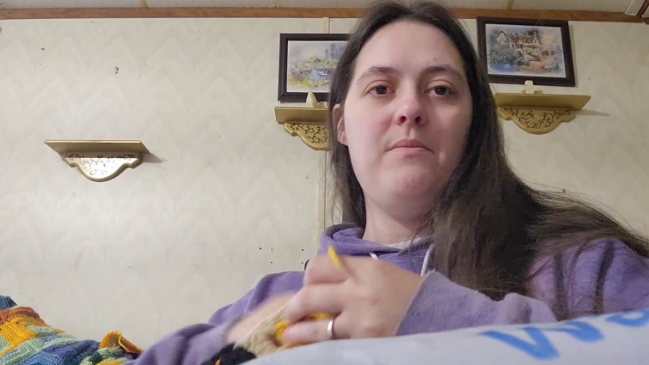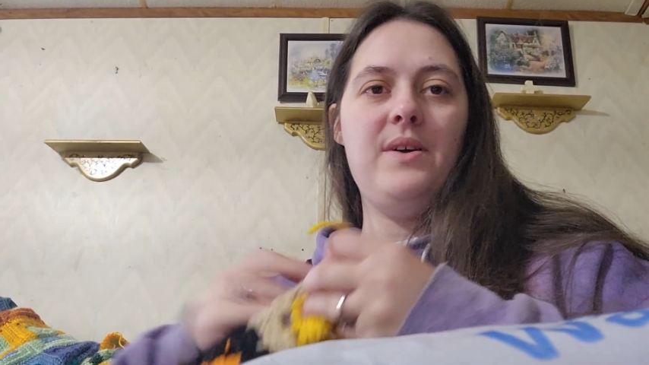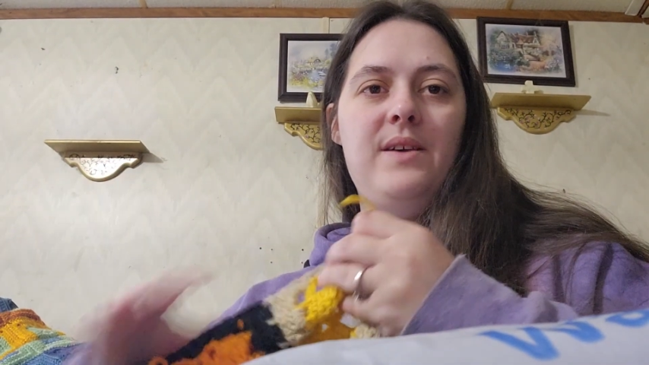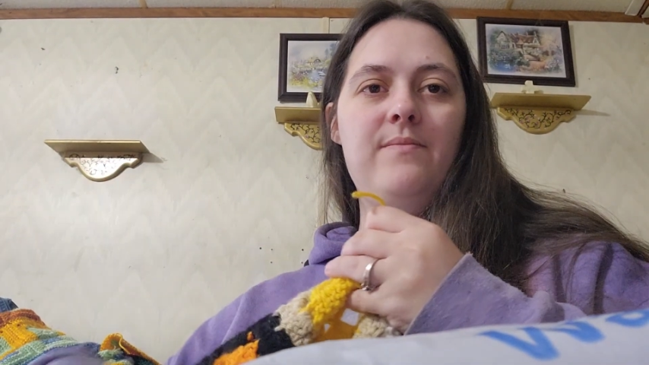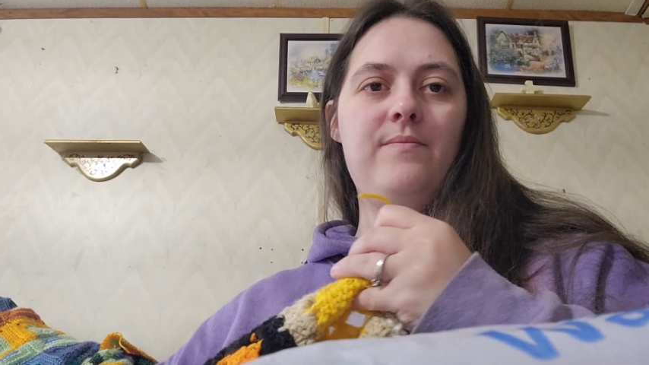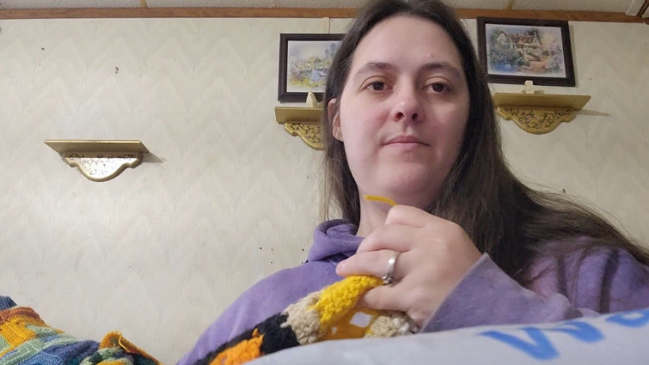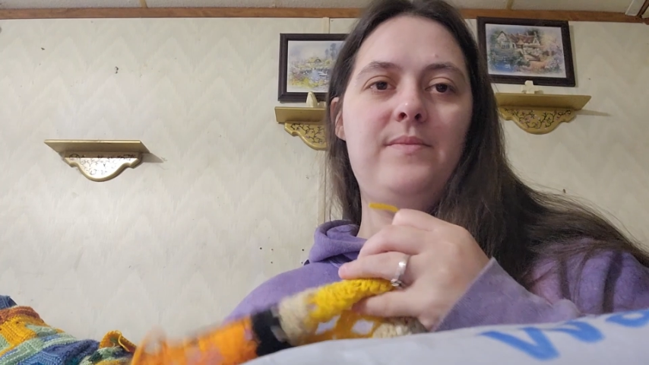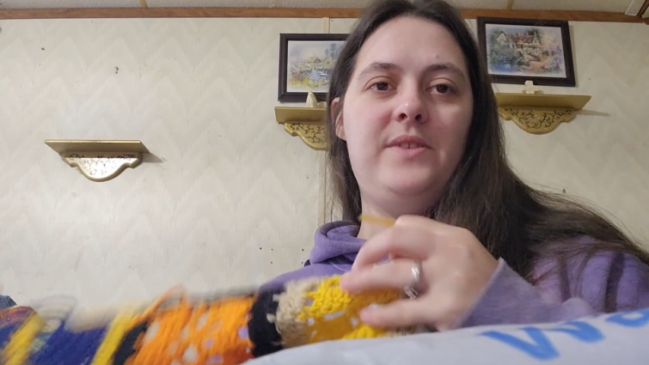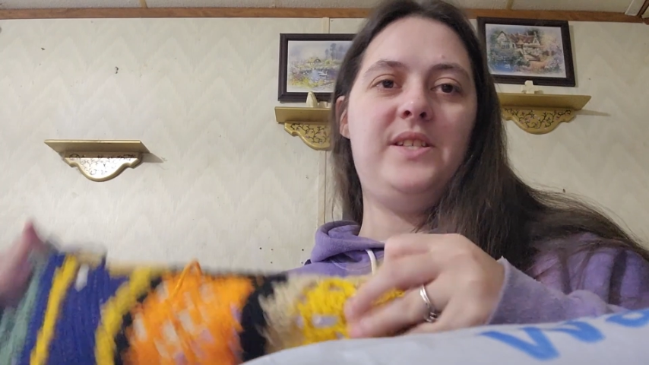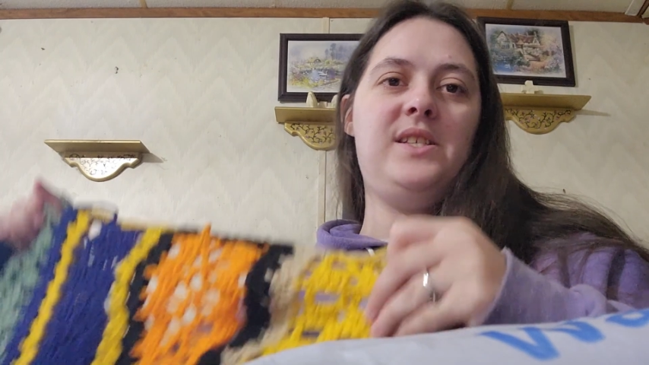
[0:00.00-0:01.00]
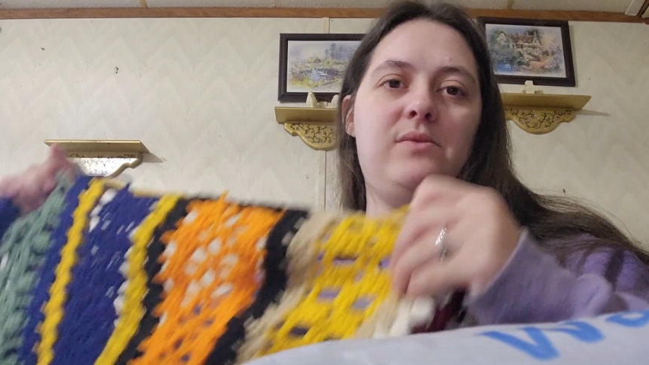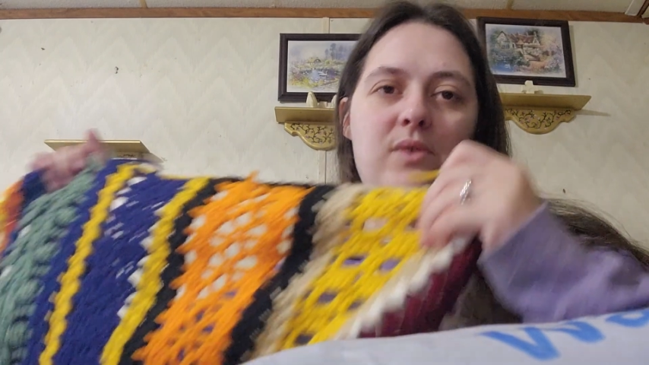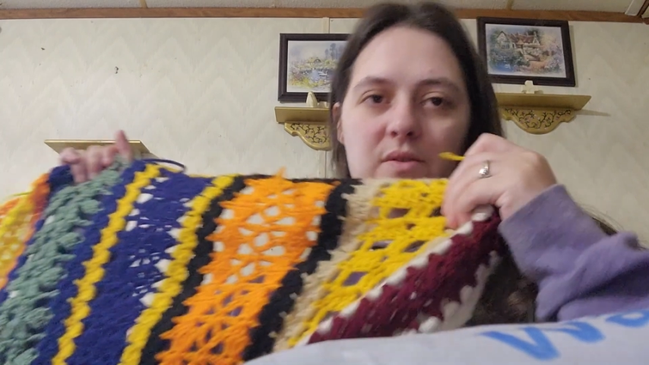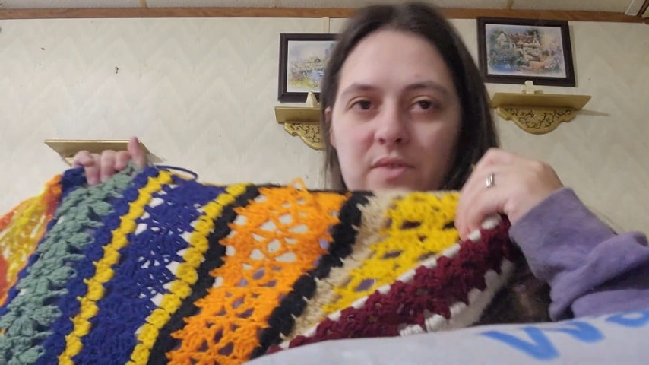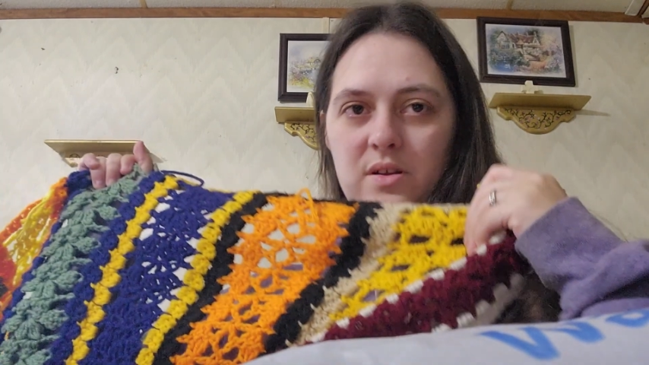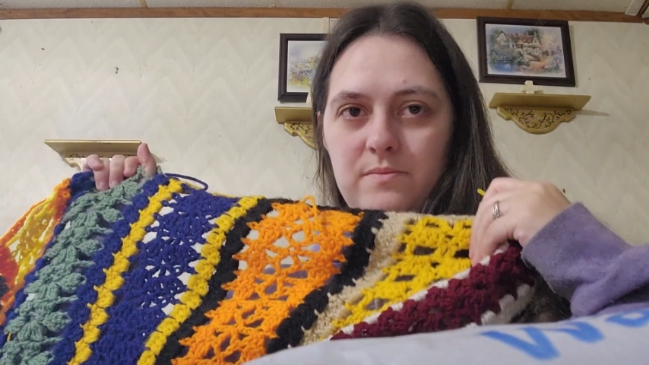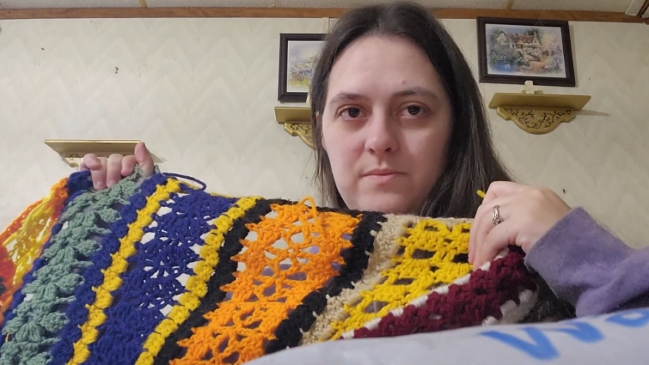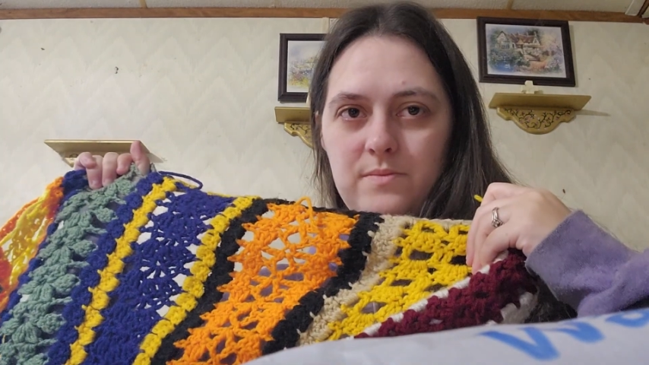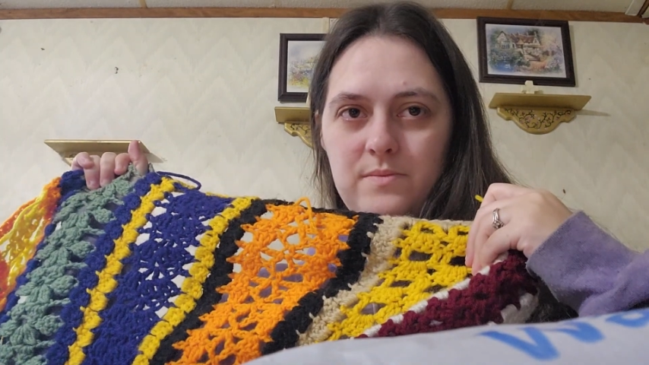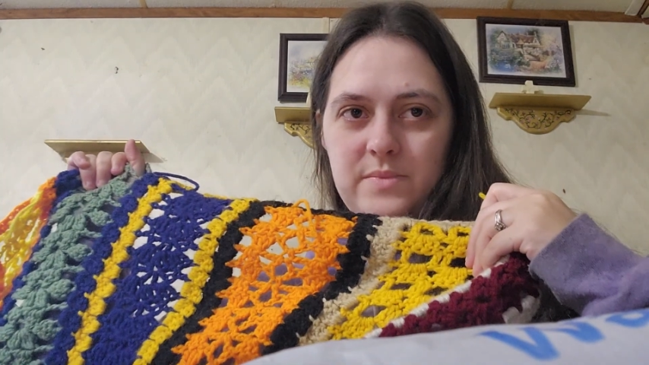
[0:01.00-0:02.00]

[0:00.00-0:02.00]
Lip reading: But this is one of them.